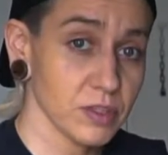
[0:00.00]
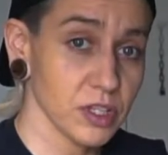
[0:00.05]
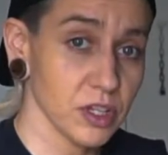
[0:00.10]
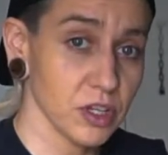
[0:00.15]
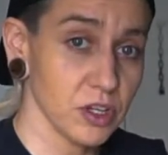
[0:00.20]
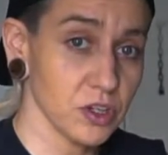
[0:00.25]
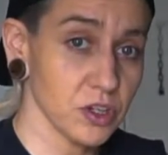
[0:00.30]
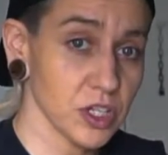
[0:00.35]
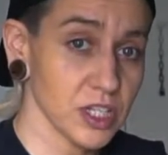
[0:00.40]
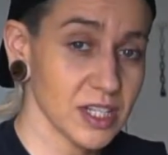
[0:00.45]
So
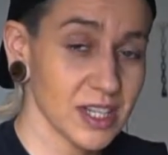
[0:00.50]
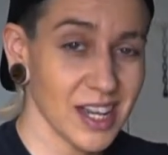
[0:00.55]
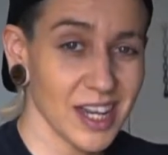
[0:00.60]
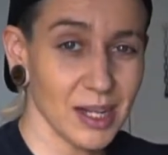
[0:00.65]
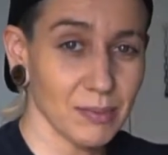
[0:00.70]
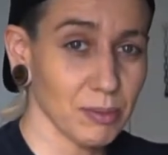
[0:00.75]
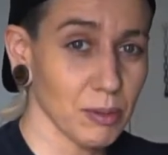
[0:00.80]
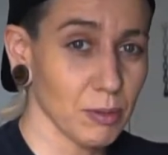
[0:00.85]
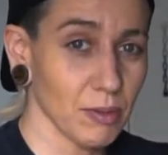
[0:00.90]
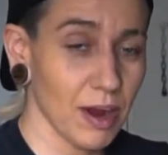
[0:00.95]
you just
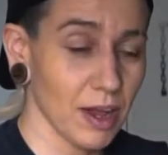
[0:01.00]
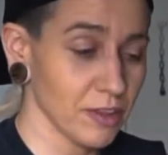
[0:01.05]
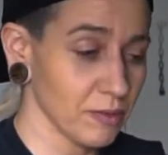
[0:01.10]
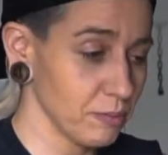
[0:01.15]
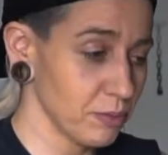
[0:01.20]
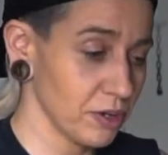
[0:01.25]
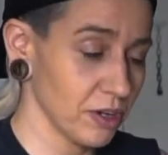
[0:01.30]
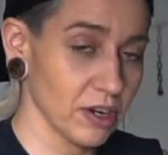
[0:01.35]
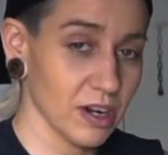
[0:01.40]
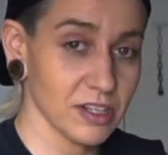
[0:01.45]
heat the broth
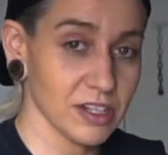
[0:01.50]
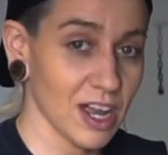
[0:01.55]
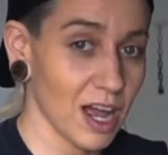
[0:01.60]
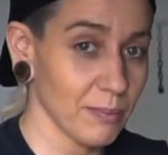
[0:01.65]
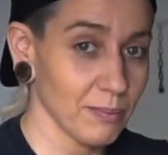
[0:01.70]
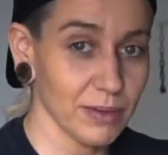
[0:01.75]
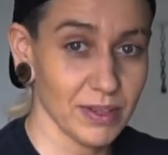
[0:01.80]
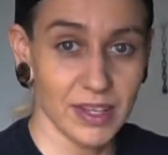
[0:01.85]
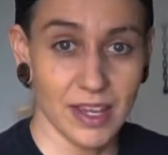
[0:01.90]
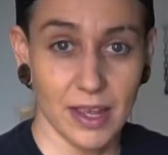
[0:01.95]
and put it on
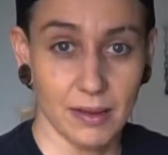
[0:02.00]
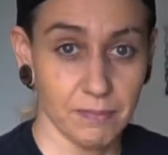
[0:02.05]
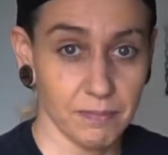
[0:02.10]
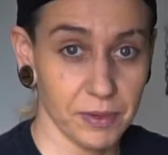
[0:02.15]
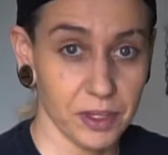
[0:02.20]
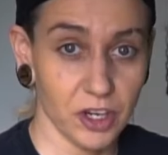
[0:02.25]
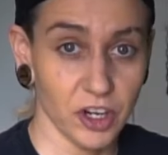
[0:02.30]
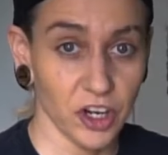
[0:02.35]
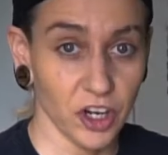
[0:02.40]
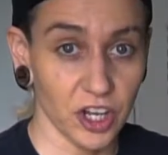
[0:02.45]
top and then
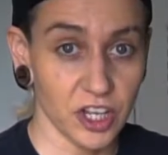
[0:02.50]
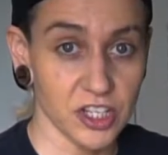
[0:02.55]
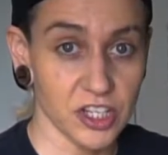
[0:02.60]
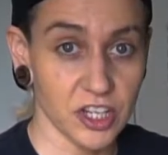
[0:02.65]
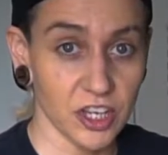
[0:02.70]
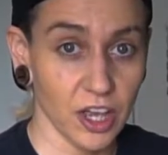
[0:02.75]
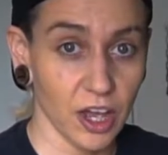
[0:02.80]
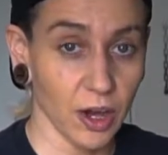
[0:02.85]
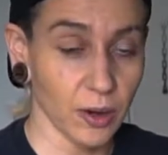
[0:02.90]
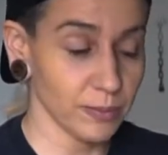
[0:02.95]
you're good
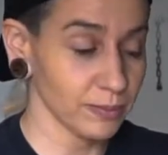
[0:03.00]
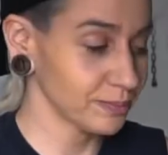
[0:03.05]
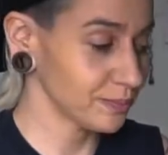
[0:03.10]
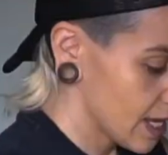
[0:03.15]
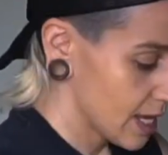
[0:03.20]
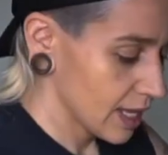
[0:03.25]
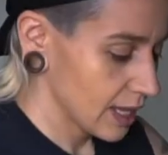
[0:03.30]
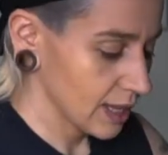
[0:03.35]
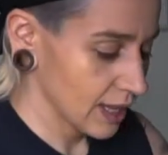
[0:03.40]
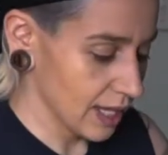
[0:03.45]
to go
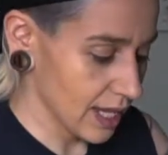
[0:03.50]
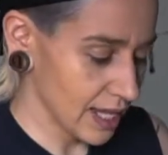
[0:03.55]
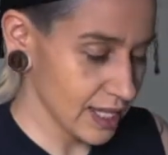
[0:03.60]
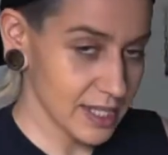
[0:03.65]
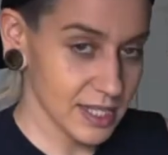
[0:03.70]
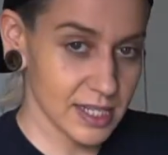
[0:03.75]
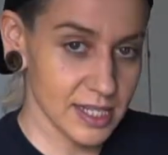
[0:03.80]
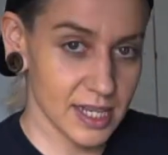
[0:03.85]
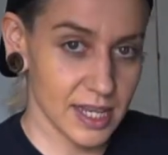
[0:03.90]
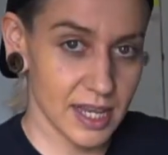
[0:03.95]

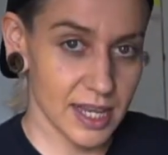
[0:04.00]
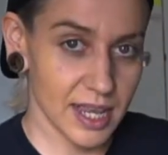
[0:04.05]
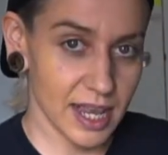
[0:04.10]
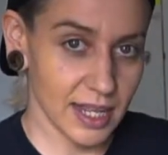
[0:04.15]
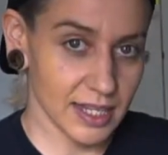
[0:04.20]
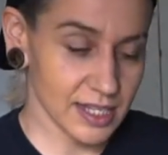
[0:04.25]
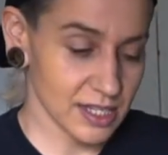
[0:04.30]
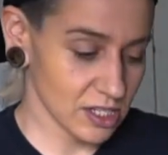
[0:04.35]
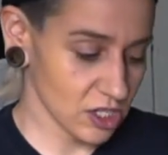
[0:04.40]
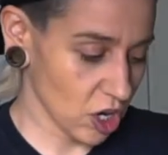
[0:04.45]
let's
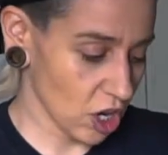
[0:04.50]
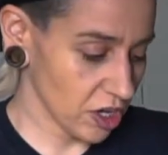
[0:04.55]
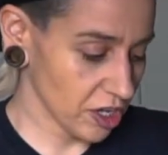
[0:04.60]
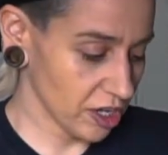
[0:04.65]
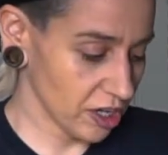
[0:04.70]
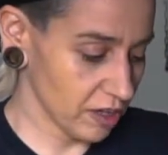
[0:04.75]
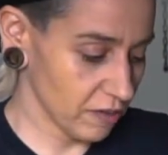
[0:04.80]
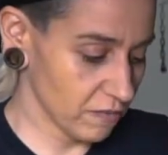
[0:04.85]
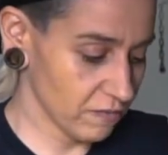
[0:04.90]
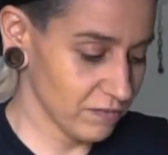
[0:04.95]
get
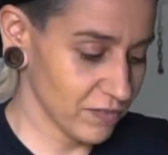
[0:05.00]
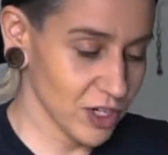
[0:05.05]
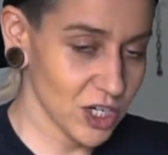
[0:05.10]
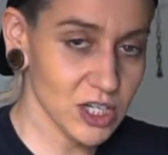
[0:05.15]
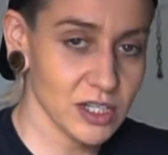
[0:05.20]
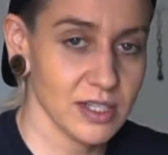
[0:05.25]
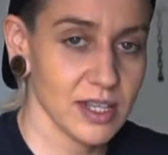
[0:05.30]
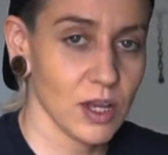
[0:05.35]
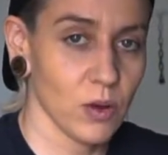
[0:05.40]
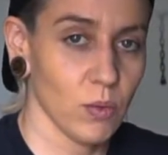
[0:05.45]
started. The
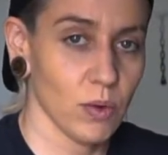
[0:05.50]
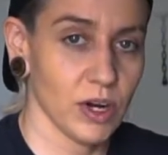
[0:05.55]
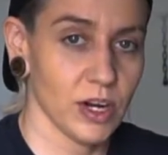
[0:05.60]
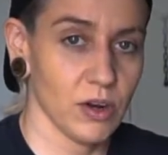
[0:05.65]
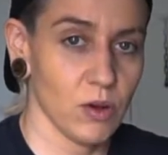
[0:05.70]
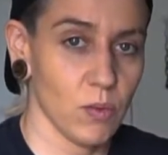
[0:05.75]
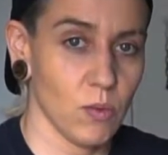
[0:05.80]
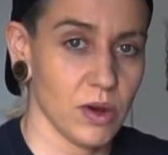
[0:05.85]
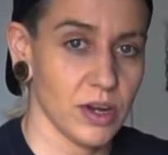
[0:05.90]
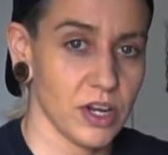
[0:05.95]
first thing we're
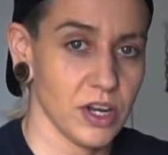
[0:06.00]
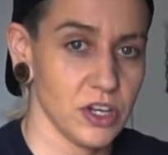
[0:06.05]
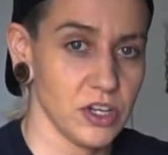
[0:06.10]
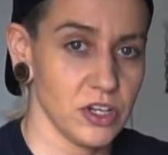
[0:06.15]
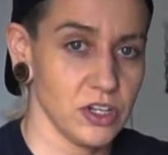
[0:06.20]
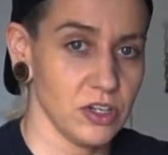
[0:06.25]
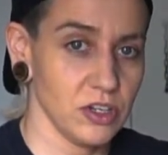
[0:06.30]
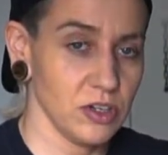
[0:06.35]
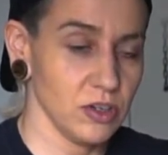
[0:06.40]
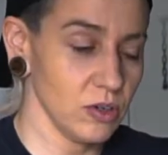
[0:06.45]
gonna wanna
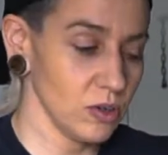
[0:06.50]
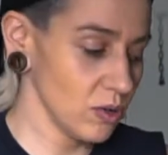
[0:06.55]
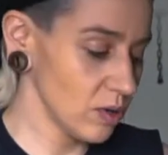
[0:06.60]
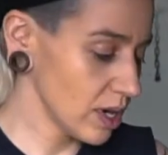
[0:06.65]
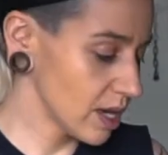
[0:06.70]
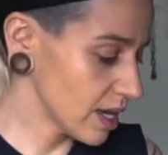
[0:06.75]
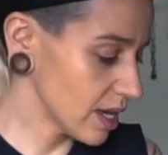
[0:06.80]
do